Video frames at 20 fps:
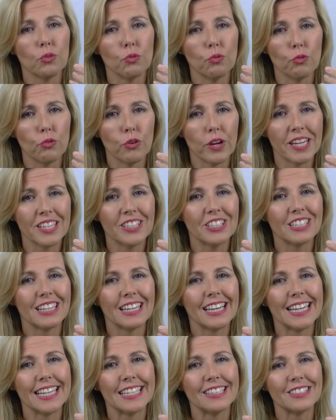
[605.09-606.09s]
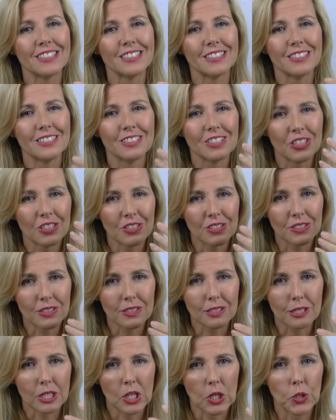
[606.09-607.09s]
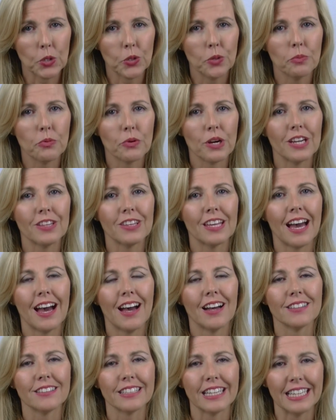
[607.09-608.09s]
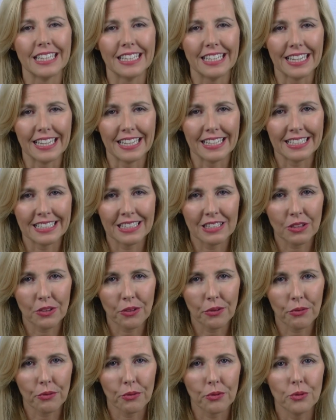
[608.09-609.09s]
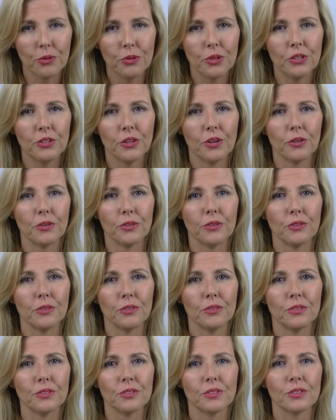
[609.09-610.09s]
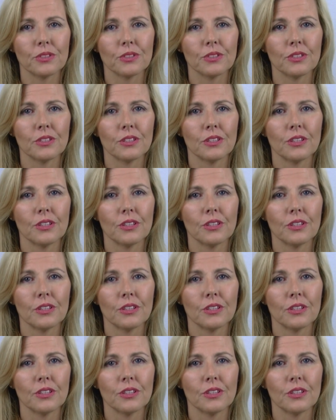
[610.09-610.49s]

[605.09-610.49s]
regulated, slow breath out again through the nose